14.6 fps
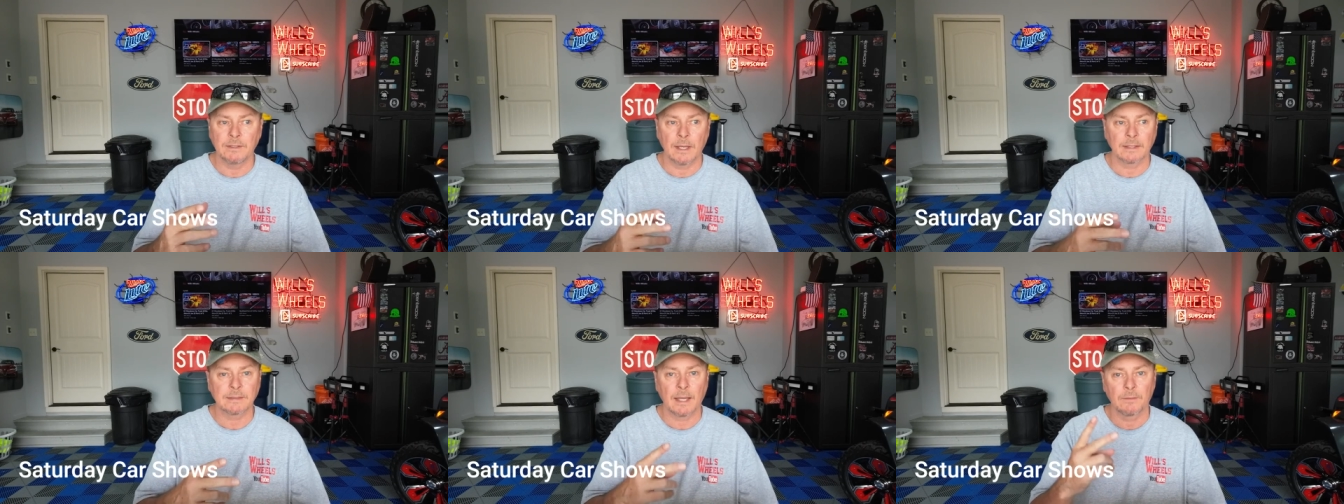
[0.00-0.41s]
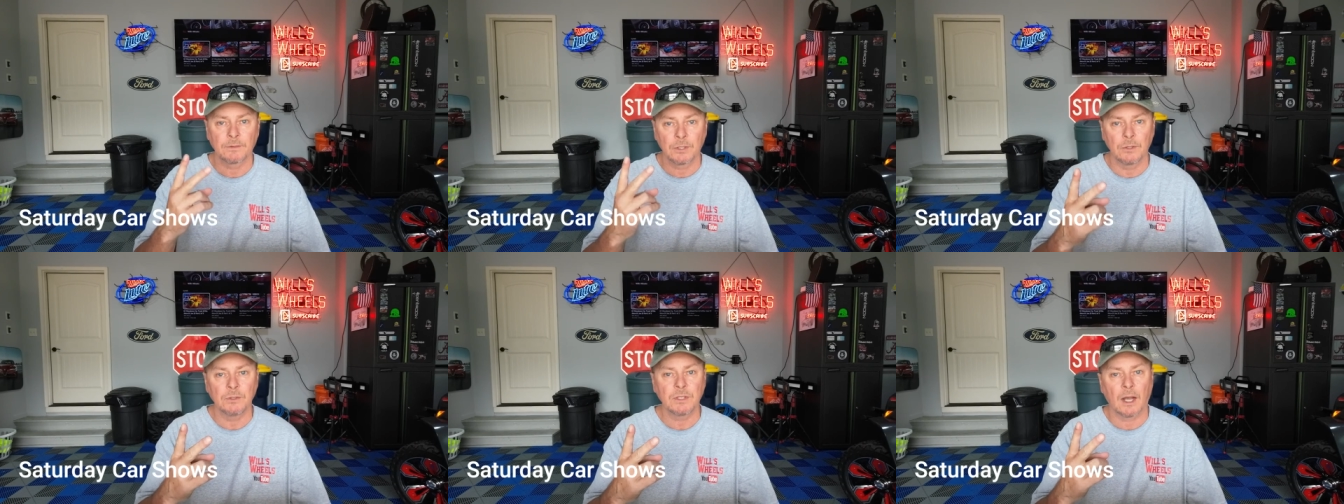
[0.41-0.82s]
She has to have
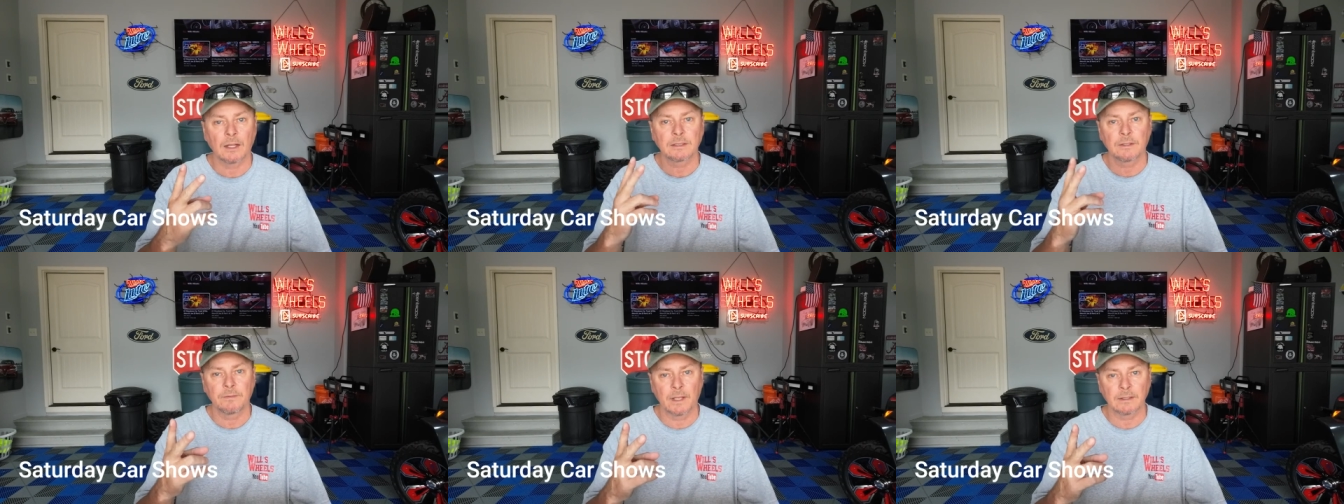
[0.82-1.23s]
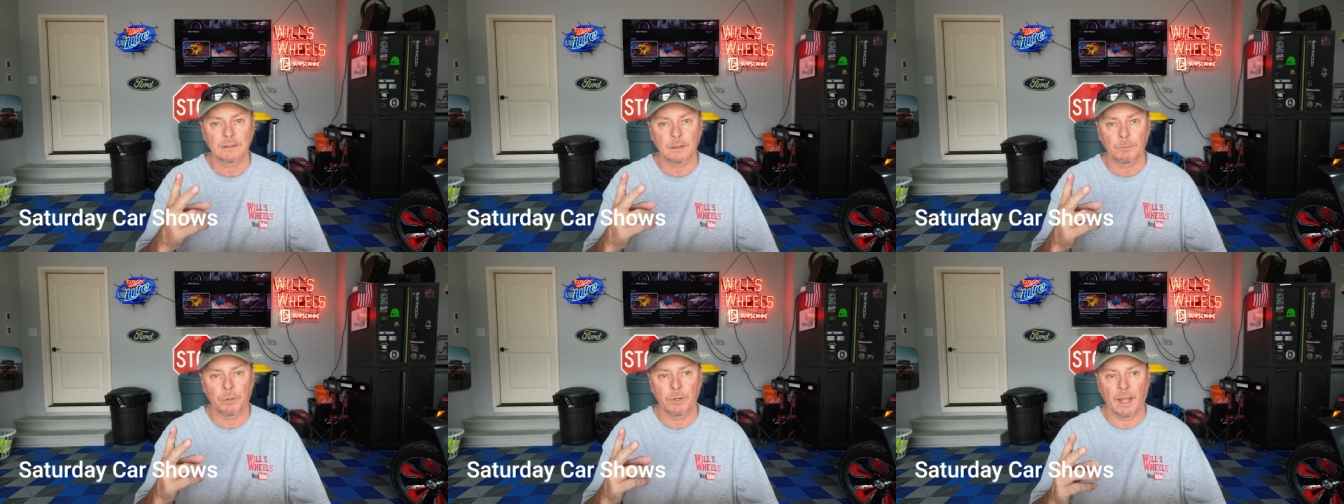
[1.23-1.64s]
two shots of
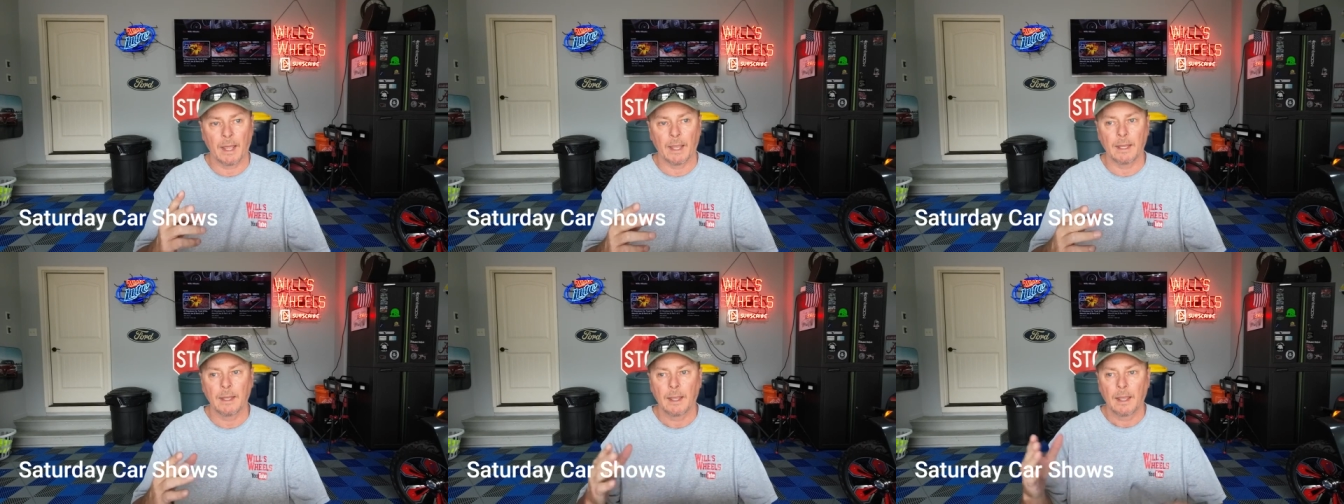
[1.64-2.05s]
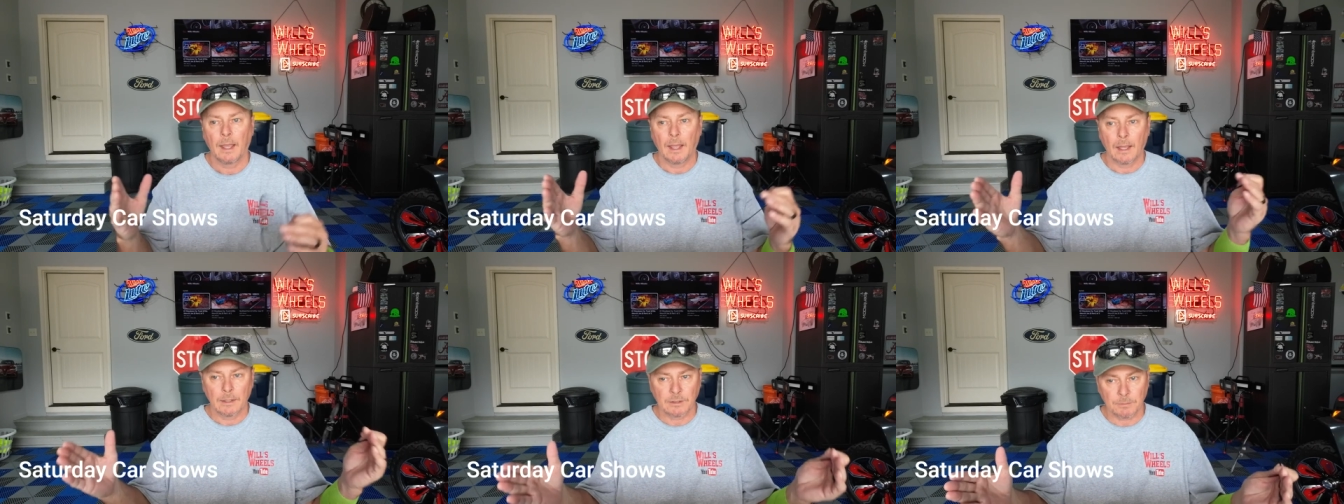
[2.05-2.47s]
insulin per day,
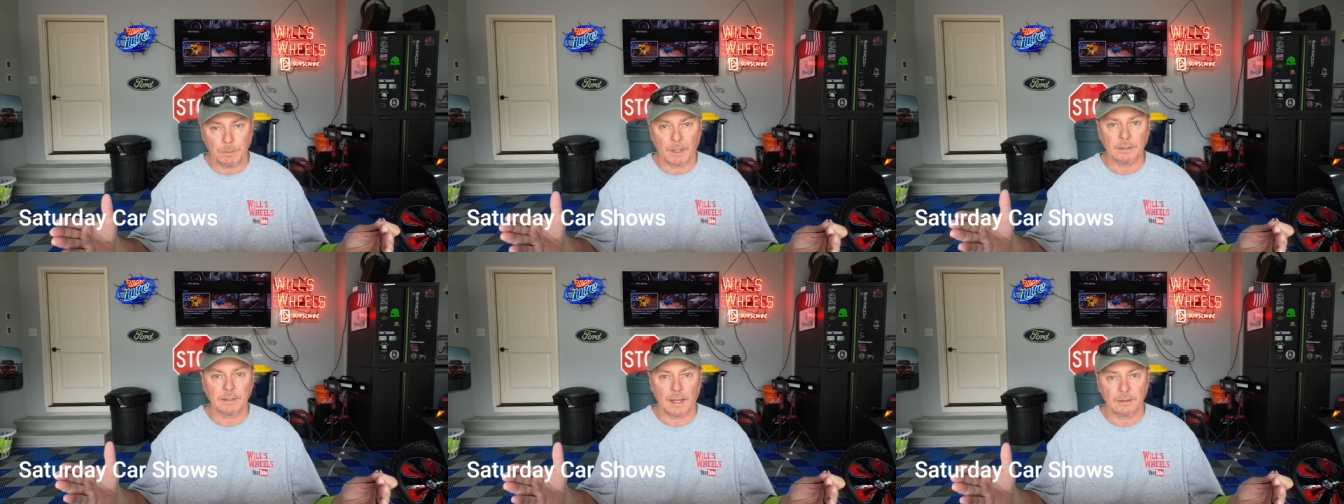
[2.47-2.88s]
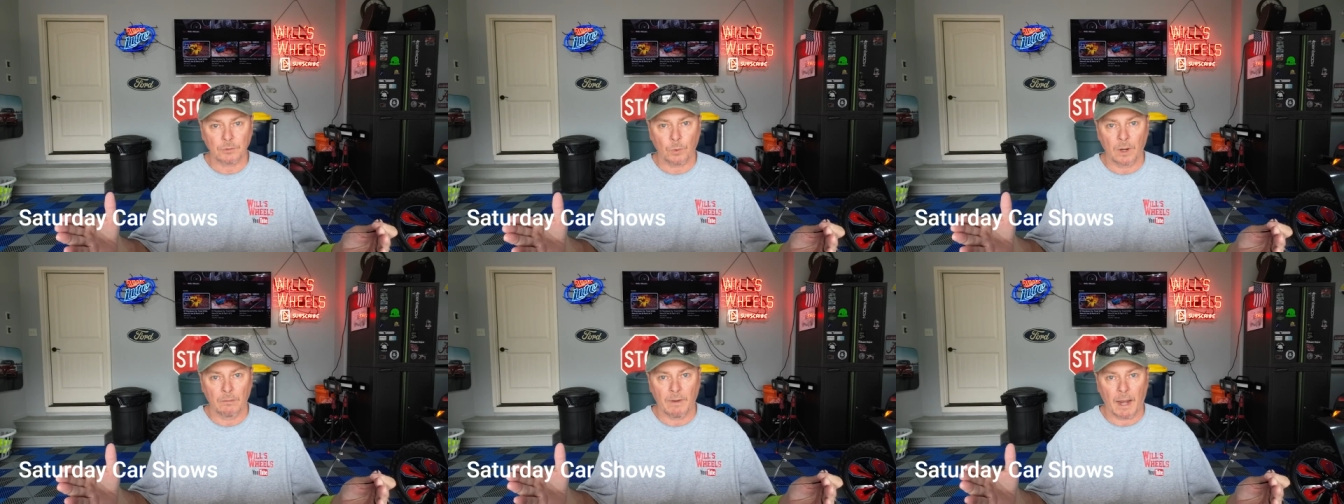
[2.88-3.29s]
spent that
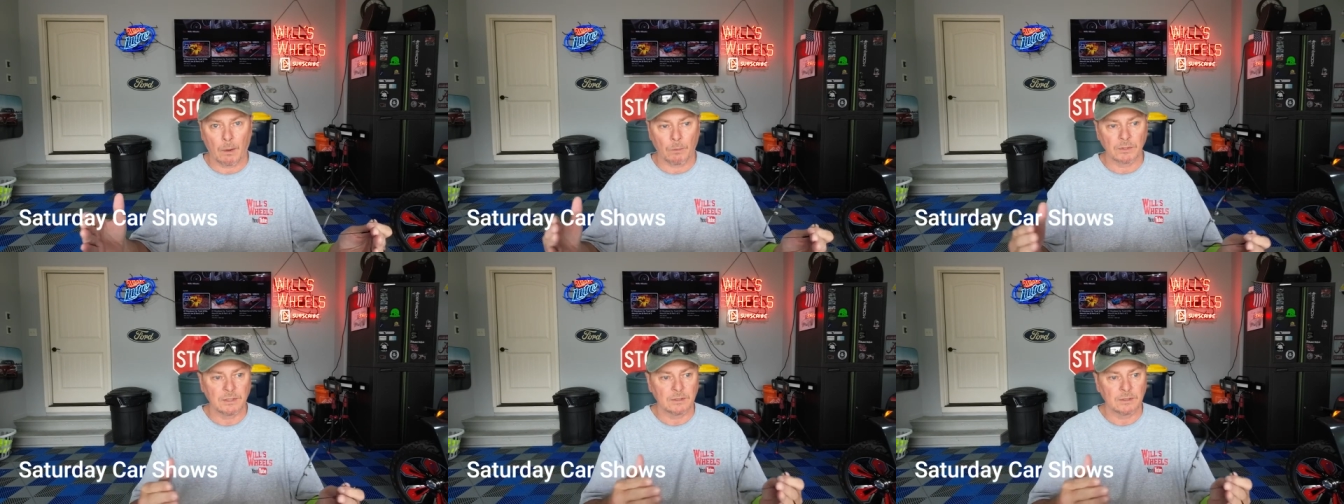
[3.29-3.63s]
12 hours.